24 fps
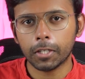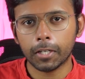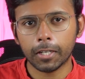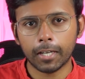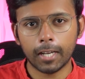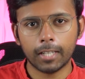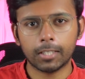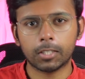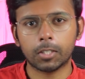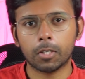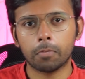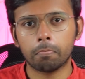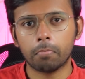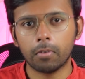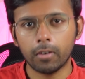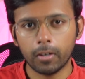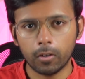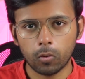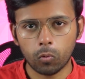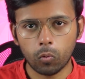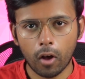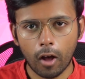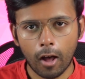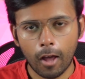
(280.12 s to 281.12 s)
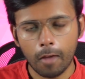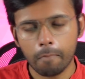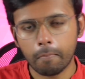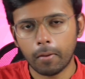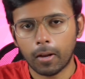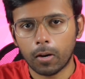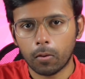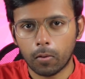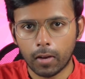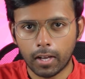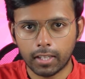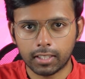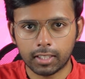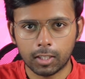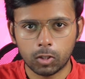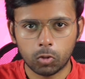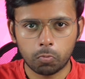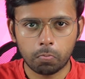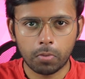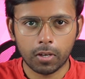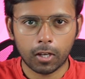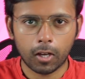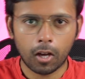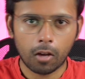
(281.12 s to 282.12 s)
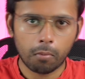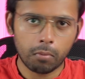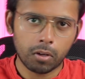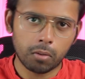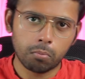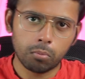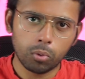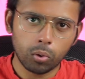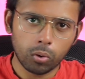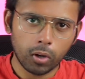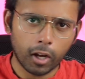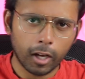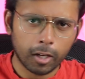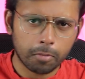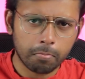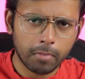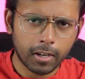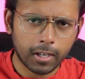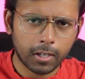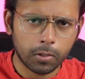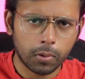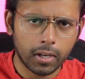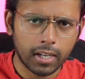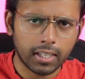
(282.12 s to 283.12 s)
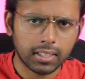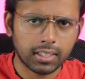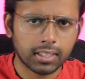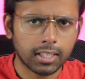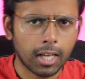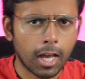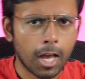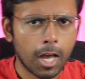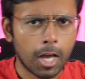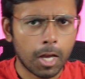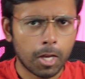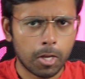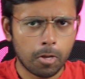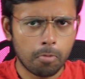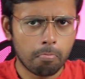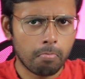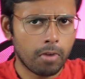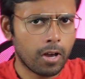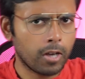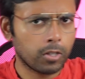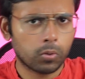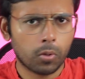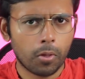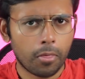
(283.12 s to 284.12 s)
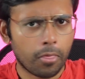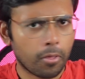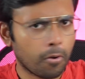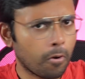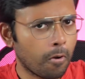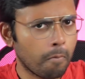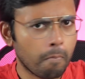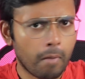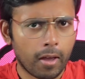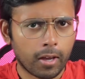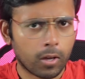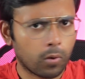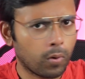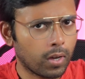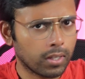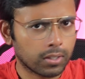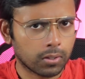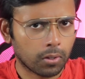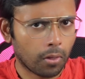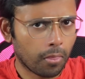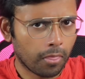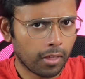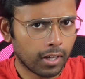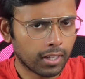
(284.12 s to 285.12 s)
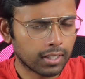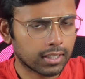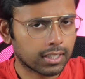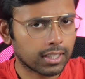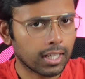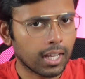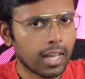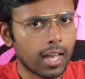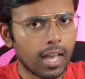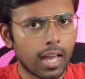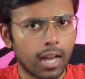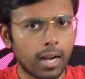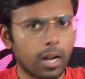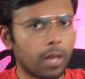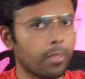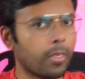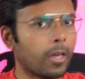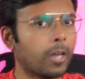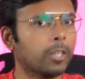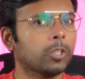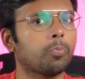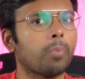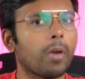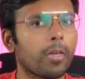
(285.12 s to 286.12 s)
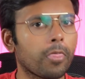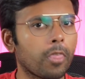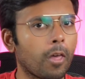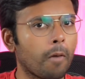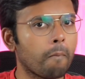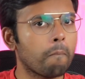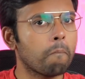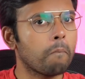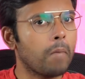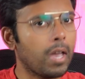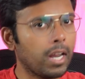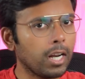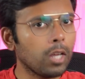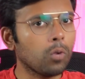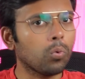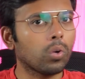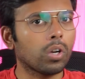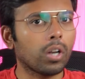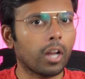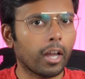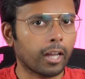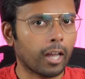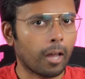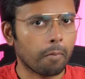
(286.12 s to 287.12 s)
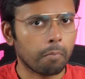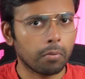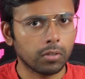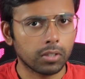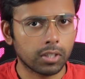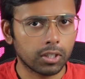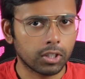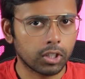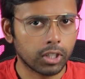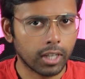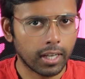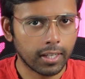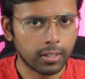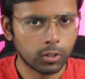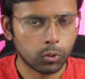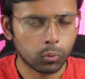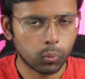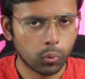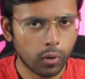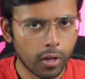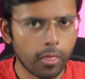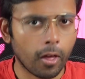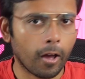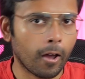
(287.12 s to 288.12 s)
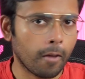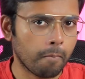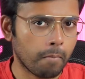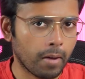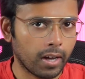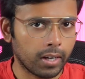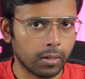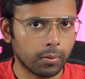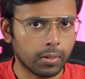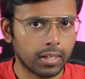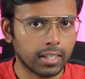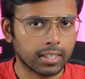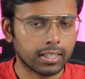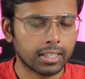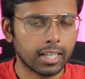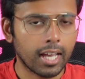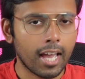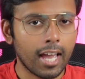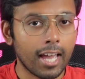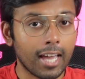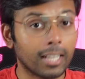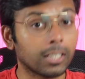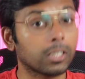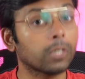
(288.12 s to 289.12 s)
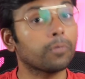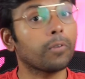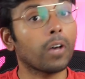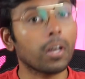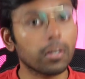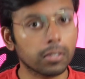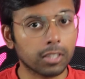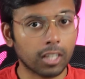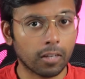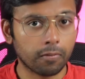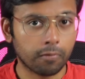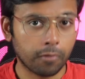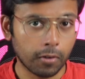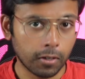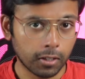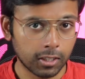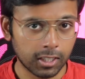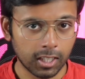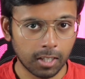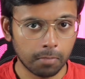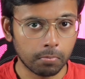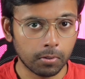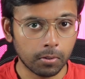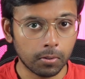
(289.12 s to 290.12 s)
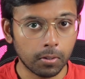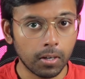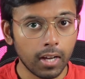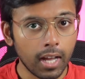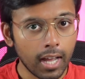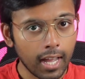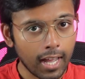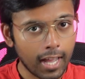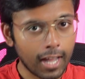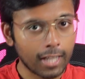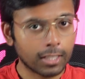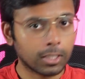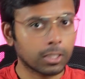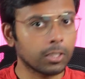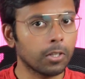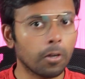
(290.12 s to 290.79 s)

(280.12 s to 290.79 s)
going to get to a point where iPadOS is becoming more like macOS, you might as well throw macOS on this. Another aspect that many would like Apple to change with iPadOS is the Files app, for example. It's